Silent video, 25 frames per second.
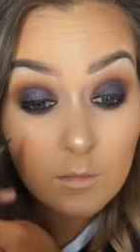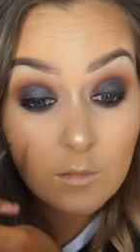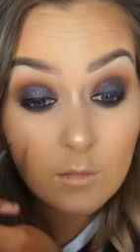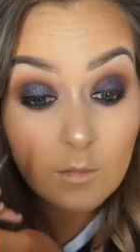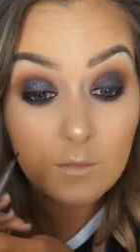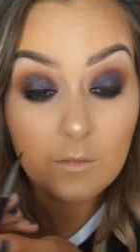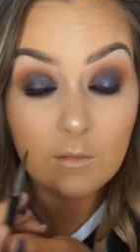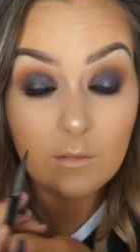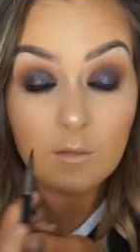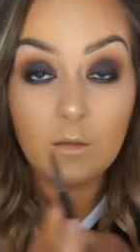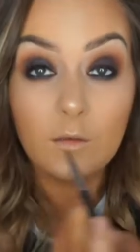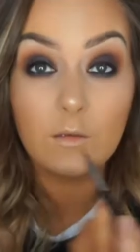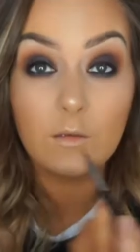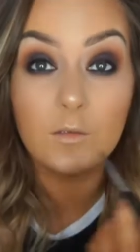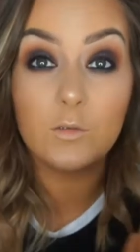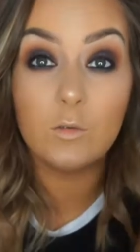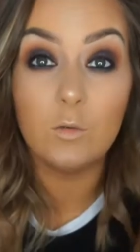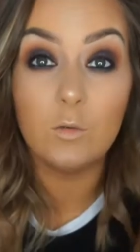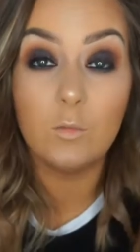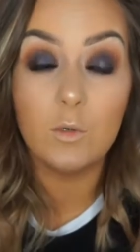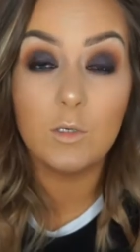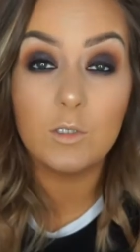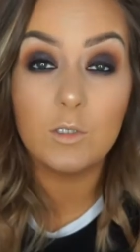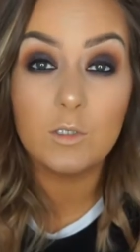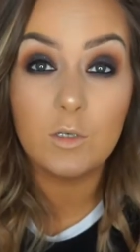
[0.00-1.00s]
There's like so
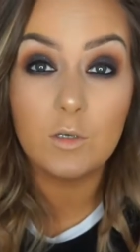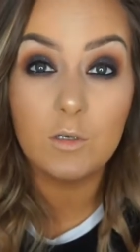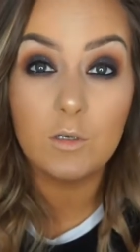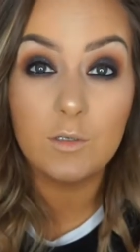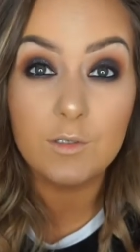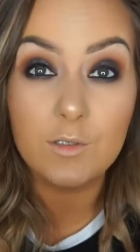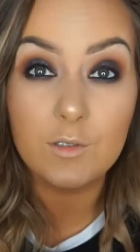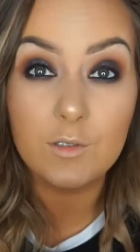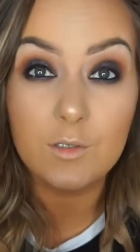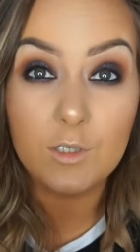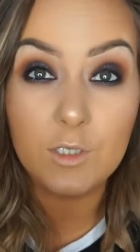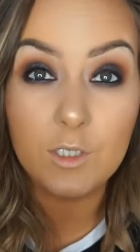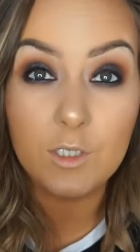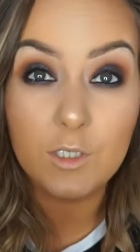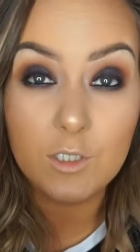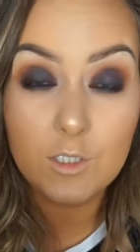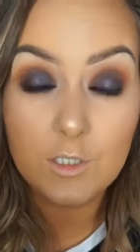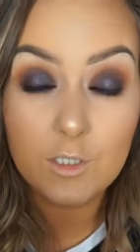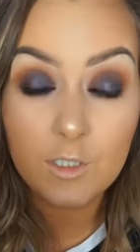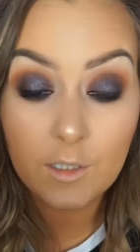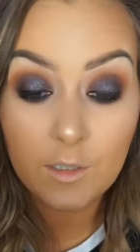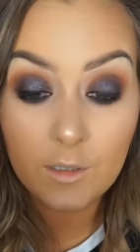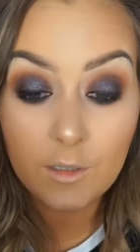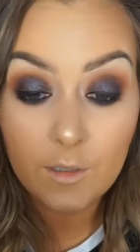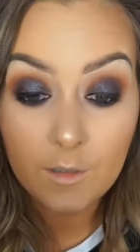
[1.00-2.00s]
much concentration
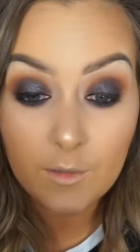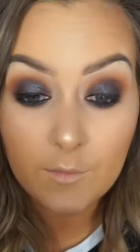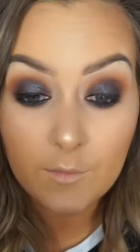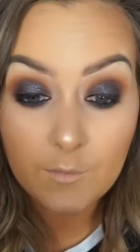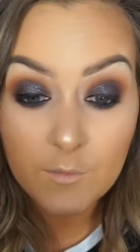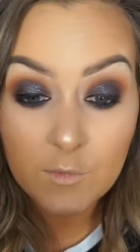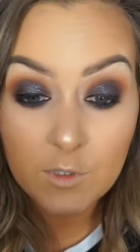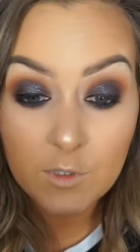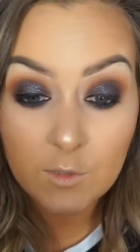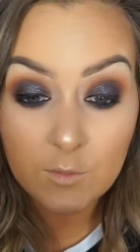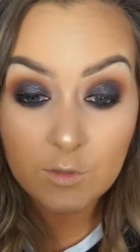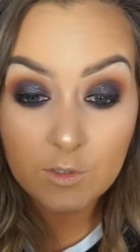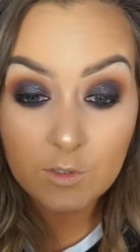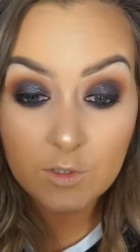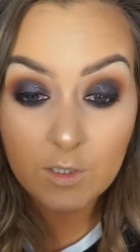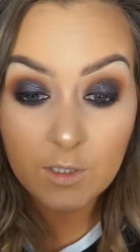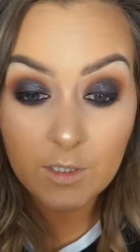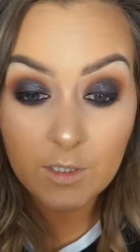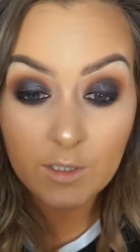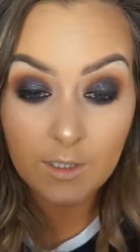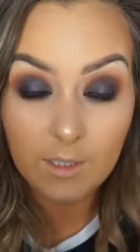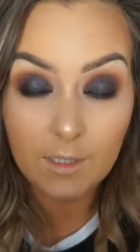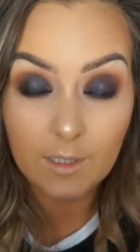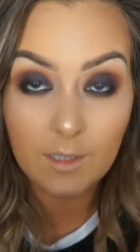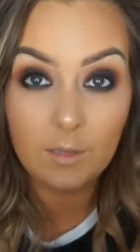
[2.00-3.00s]
there. I'm just going to
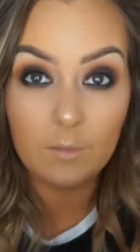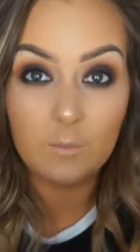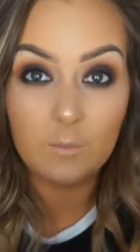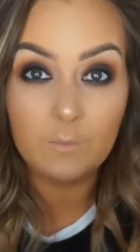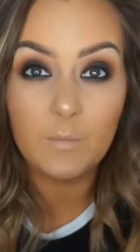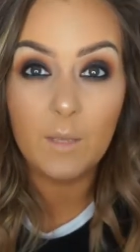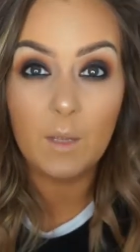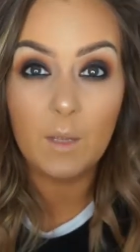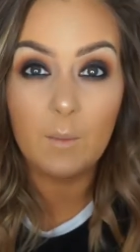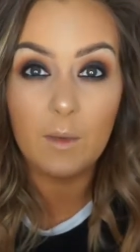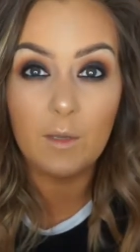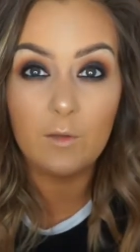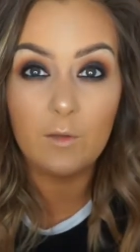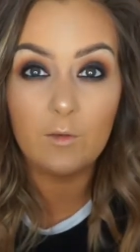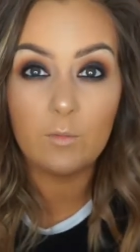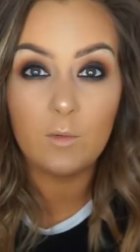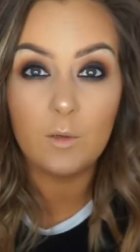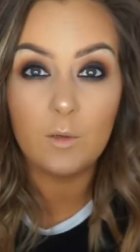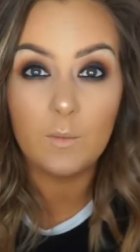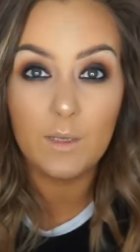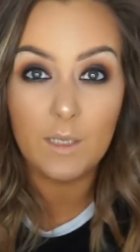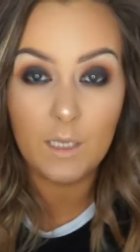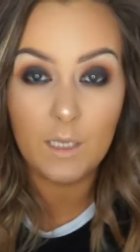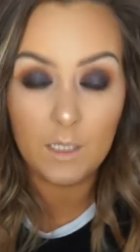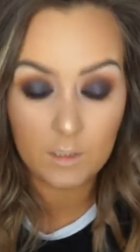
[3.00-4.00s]
line them. I might do my
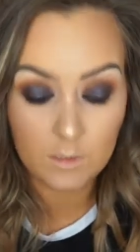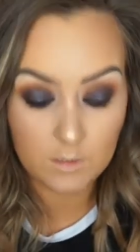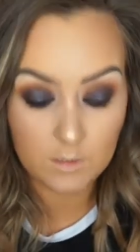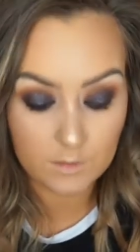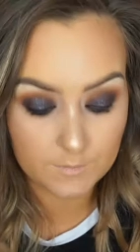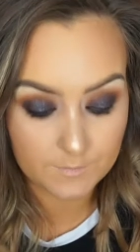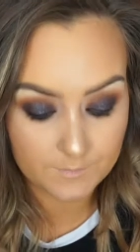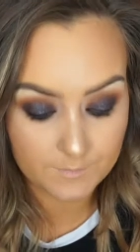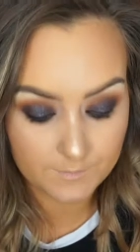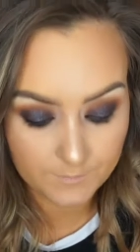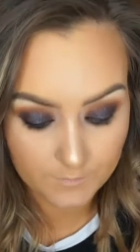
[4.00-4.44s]
wee inner,